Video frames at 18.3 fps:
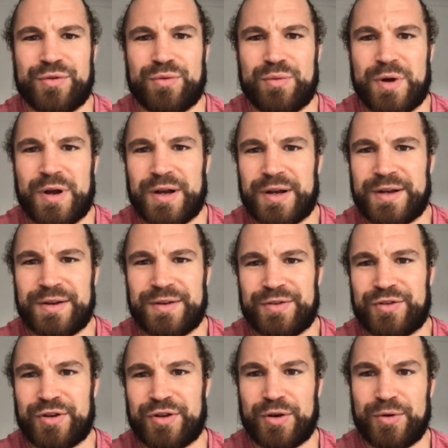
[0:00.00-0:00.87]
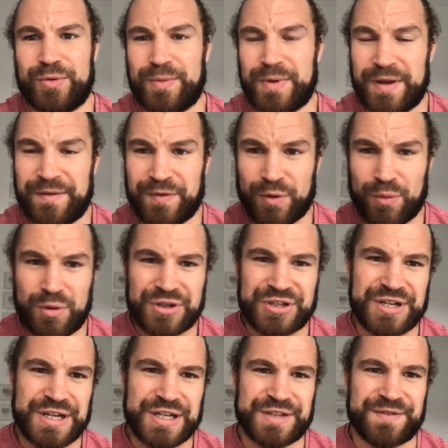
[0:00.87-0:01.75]
work. So if you're
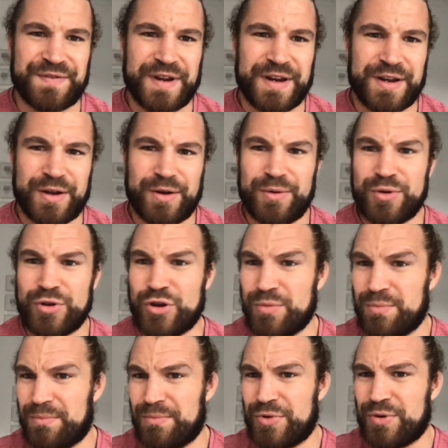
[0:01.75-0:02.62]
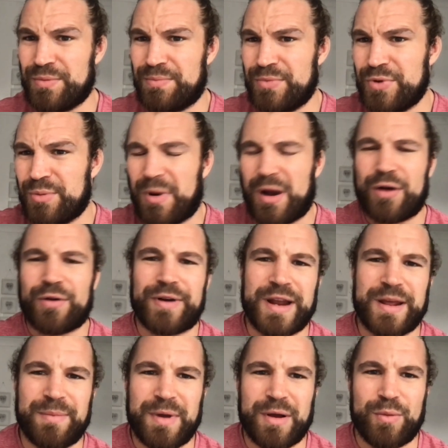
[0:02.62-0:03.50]
watching this video, you might
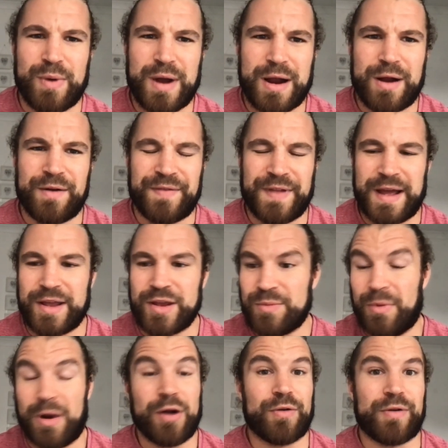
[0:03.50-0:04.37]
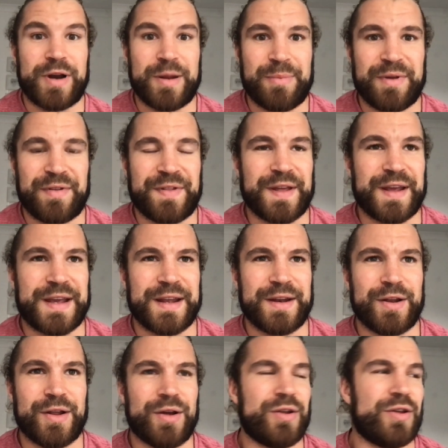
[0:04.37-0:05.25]
already be aware of that. You might already be thinking
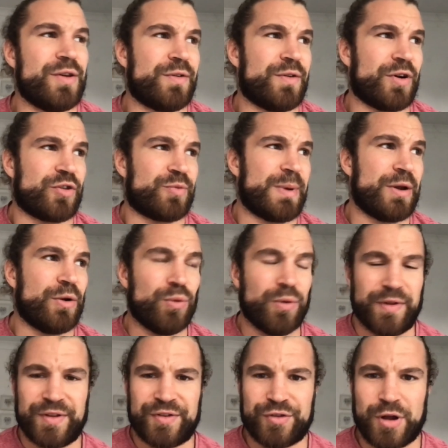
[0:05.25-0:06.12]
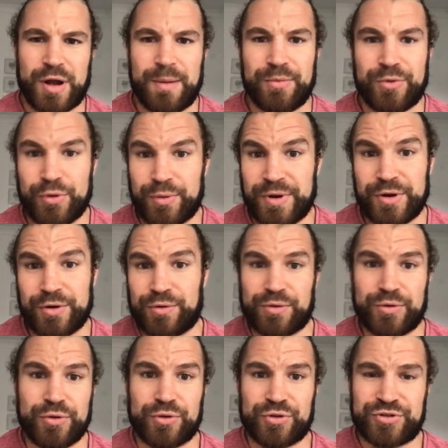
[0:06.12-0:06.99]
that you've got to spend all of this time doing
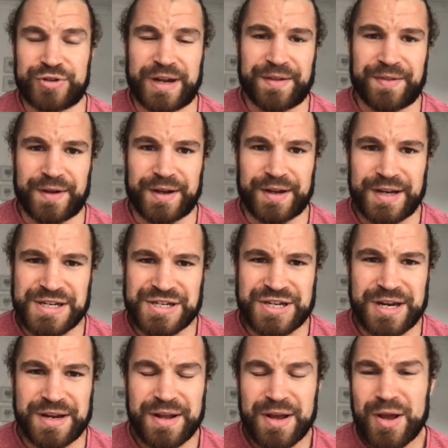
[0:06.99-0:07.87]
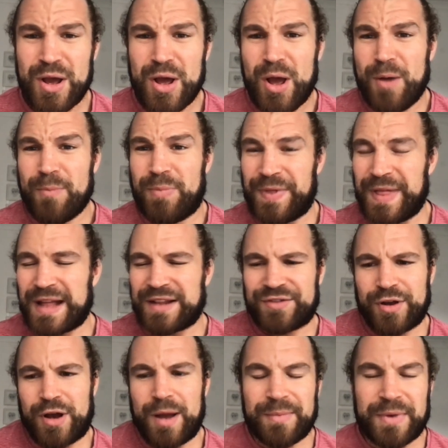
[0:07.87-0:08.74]
your strength and conditioning, but that
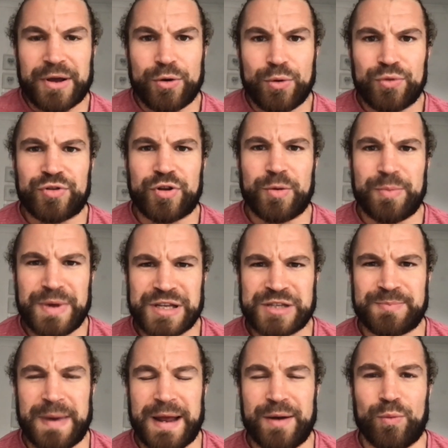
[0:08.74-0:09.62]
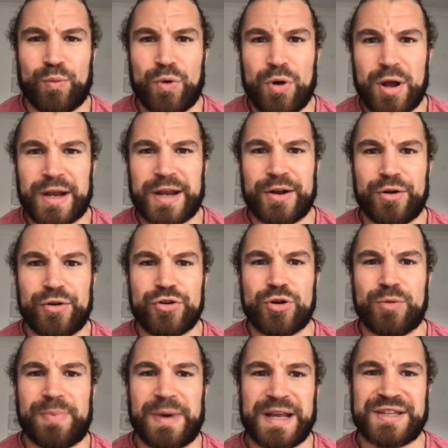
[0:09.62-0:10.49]
time can also be spent working on
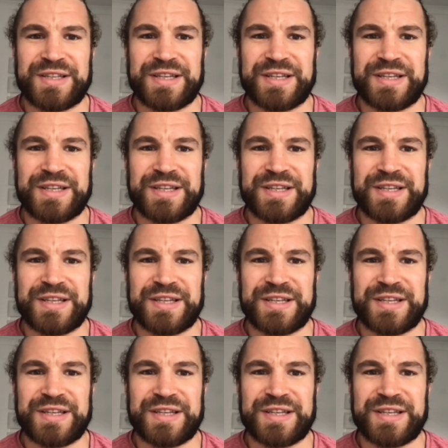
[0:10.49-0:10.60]
your basic